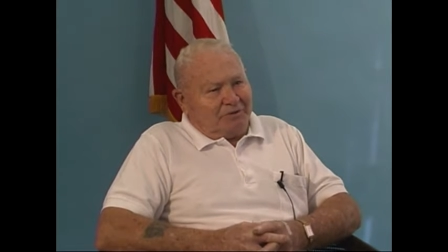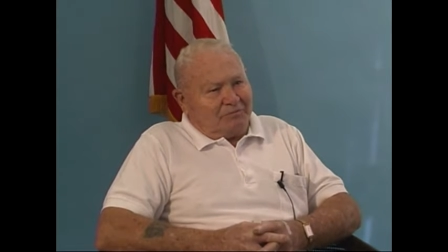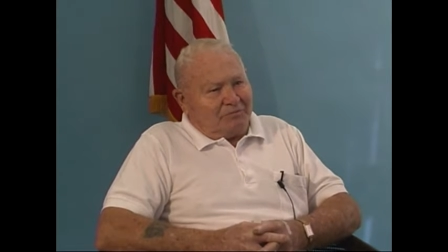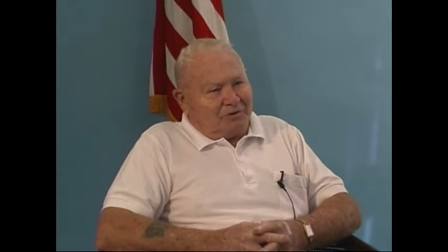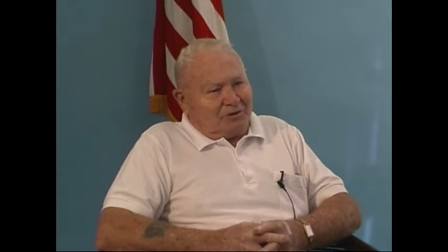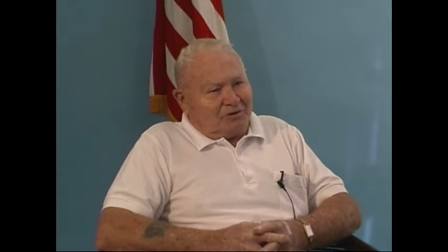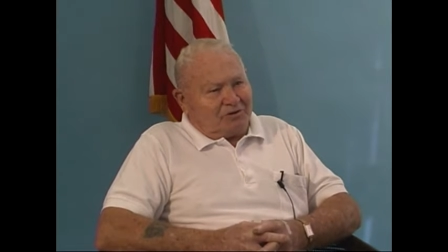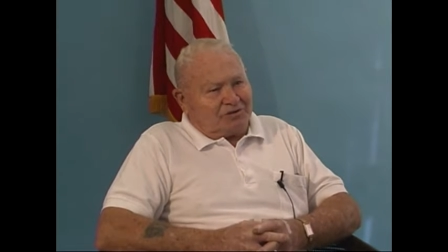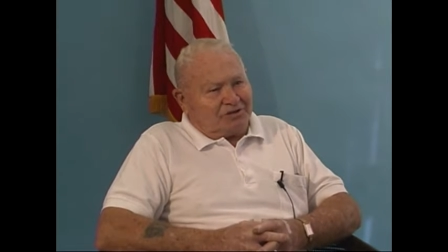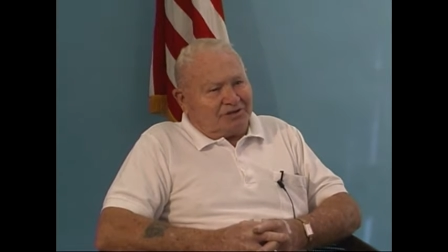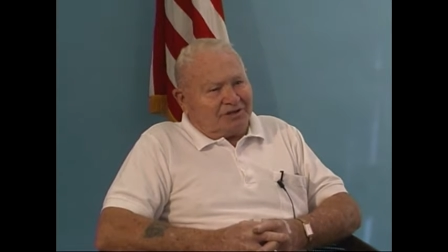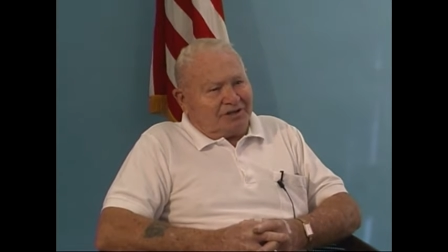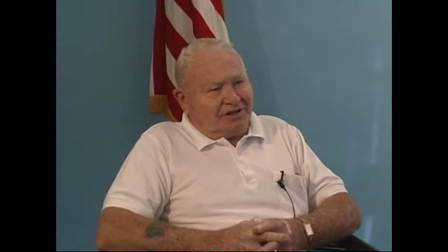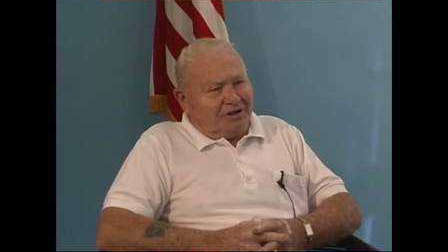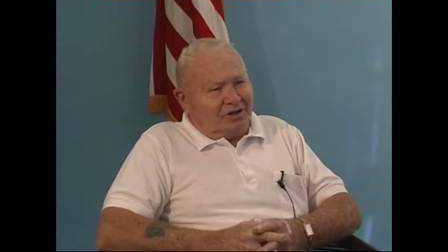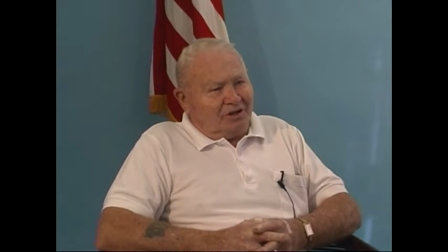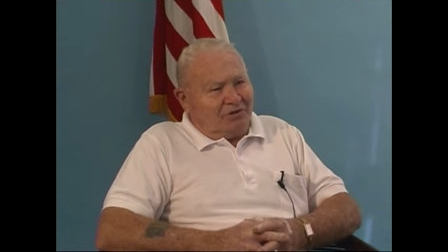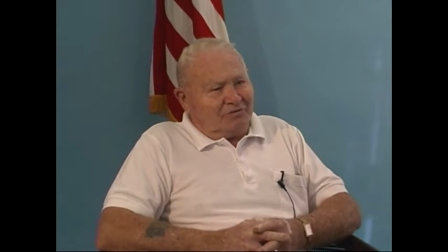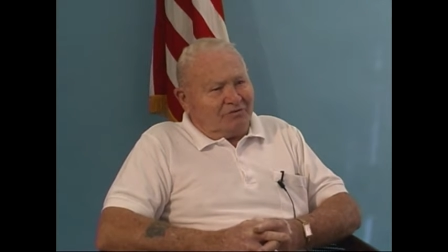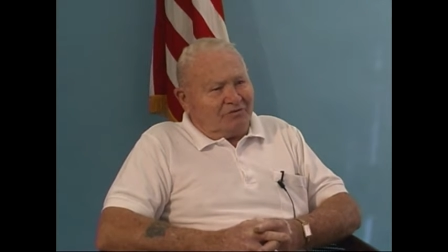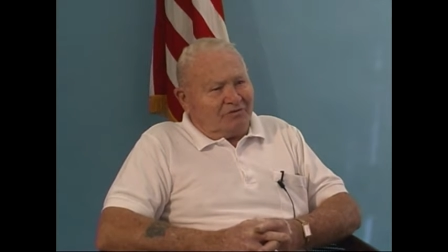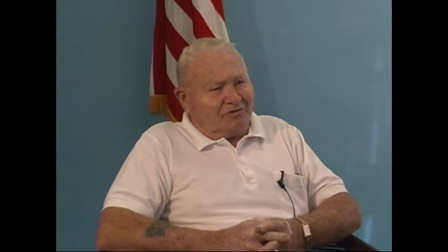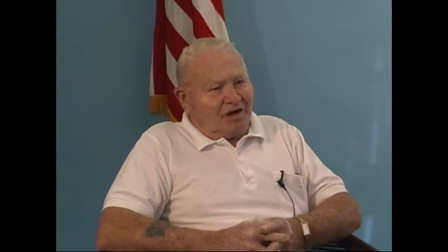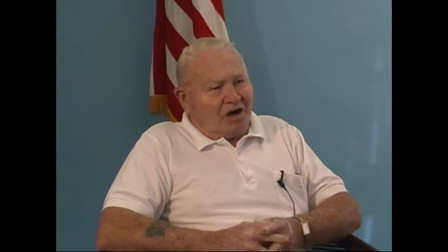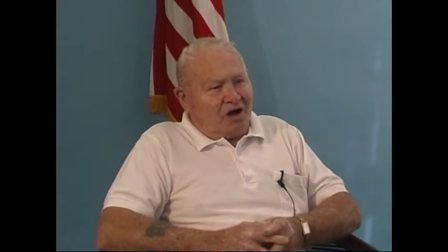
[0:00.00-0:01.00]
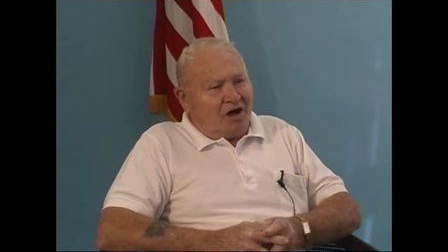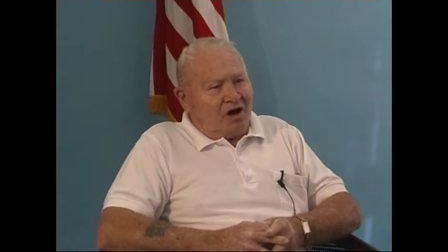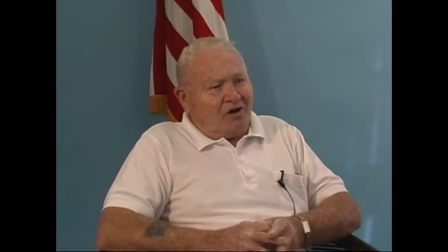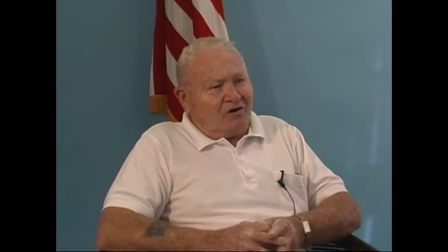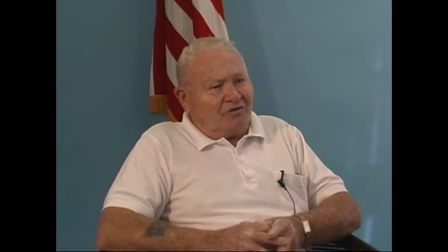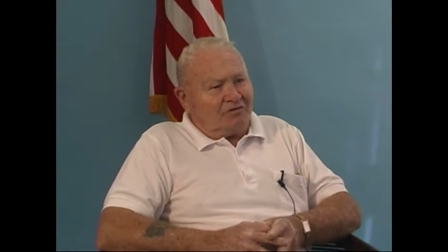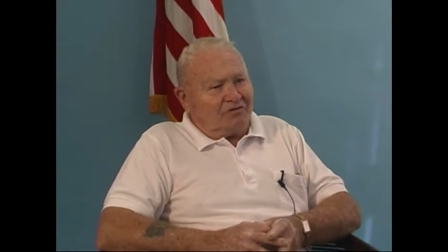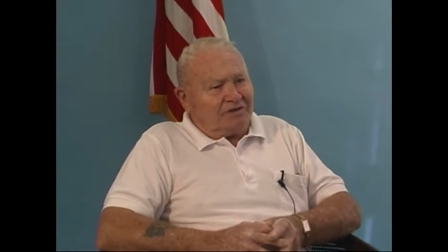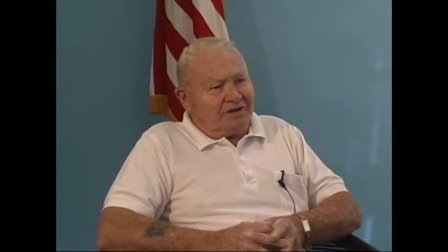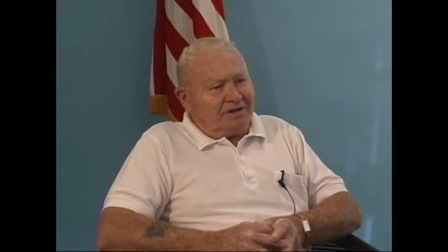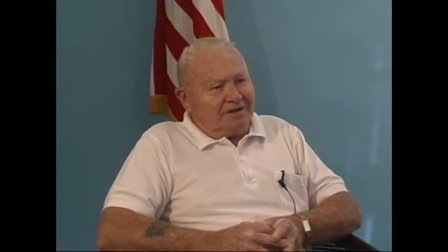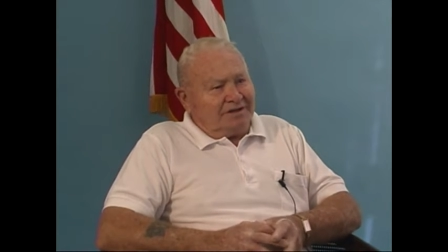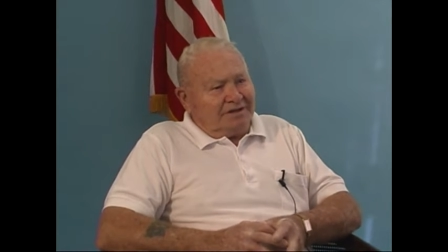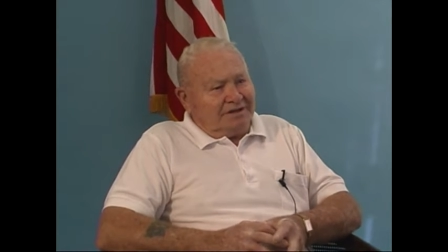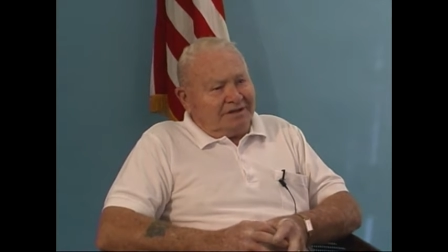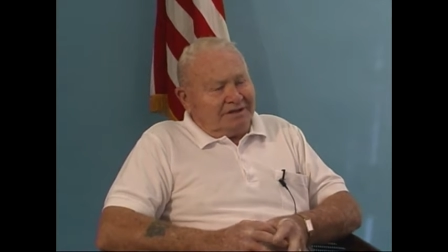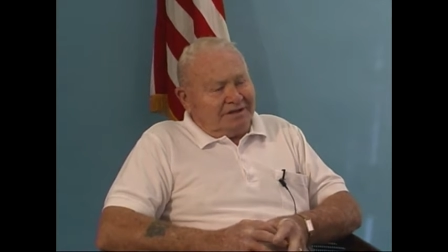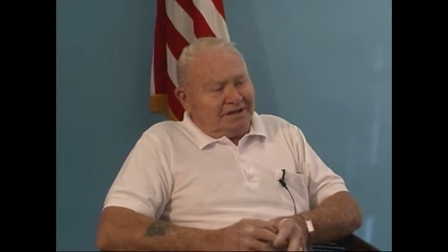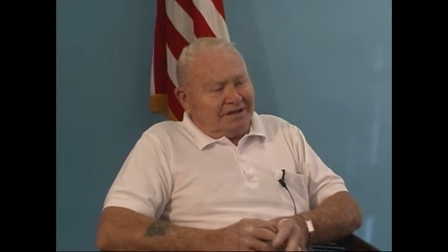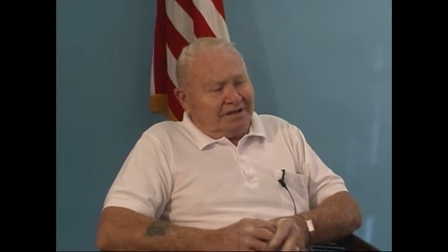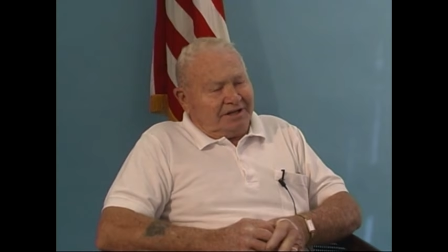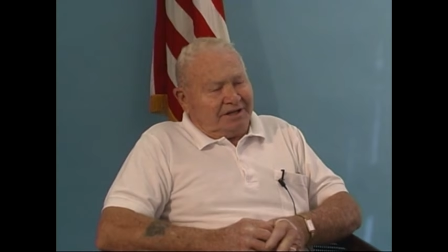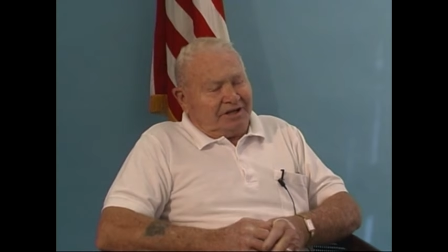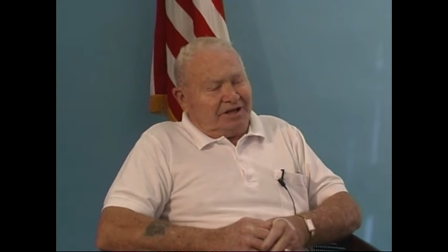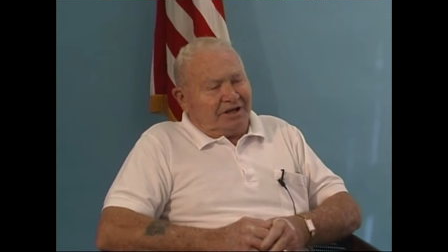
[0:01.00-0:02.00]
personnel involved
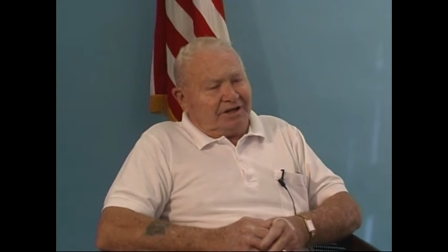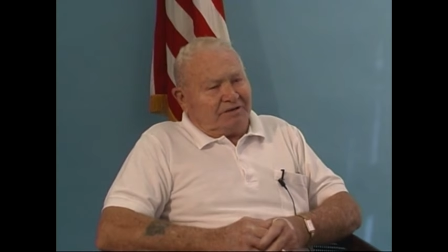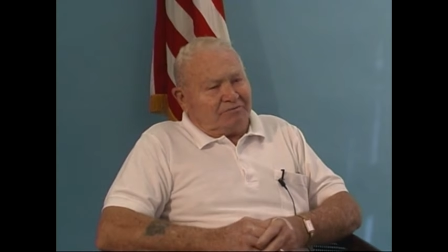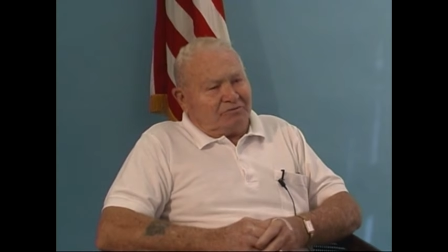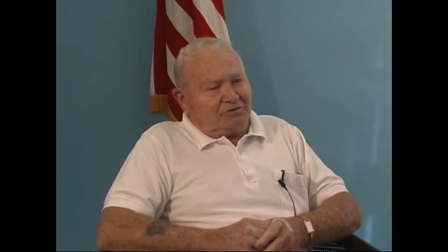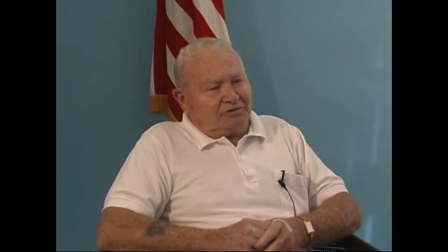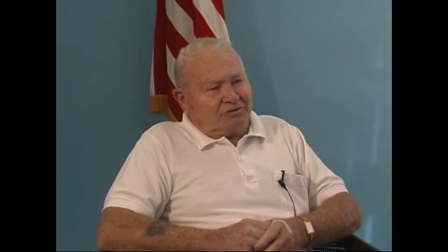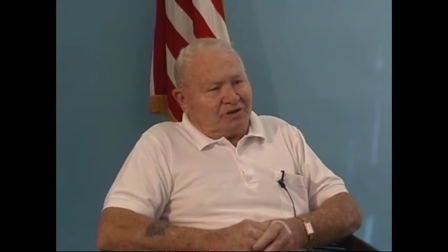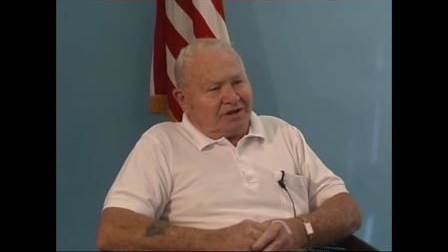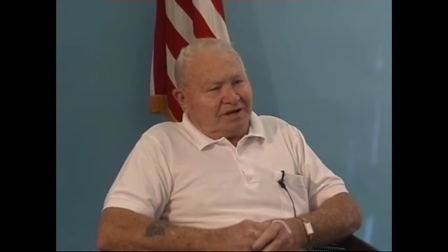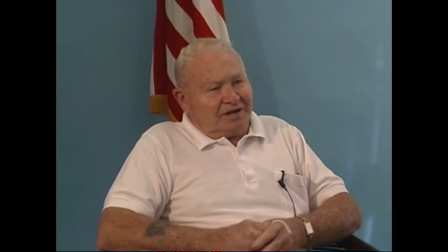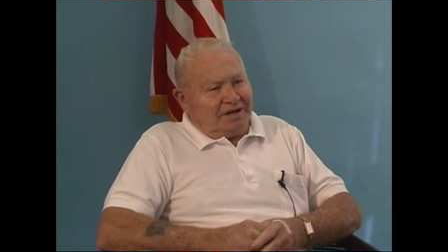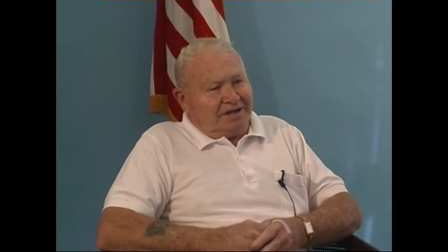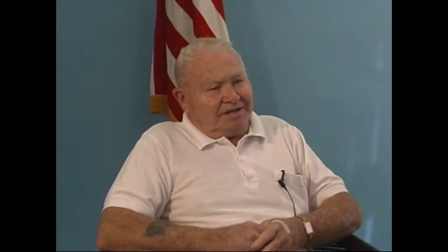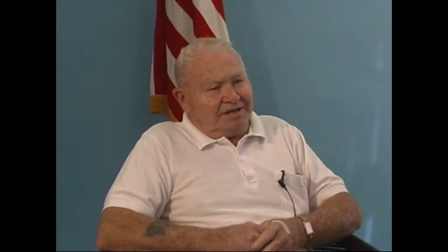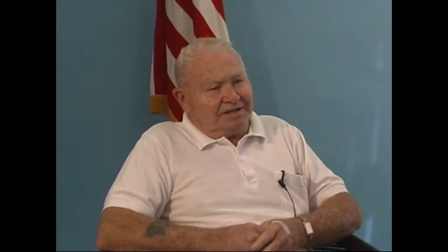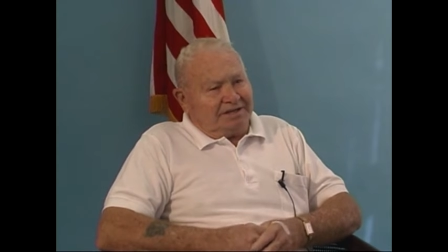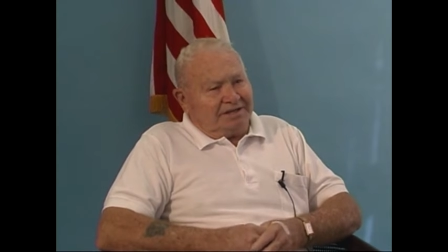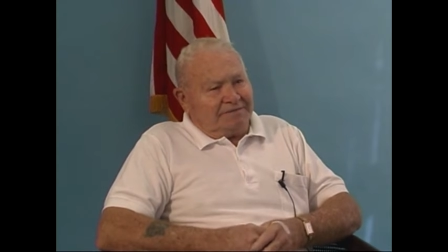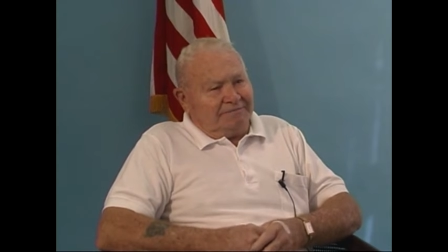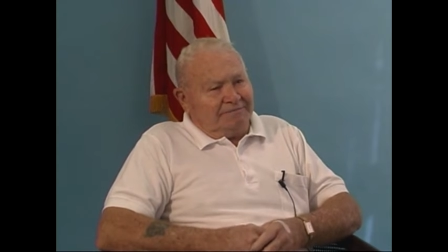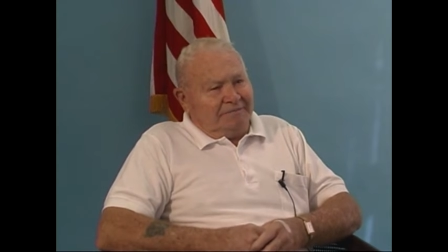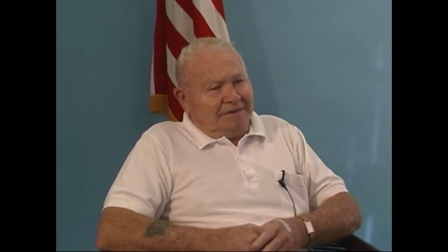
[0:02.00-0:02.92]
and get them trained.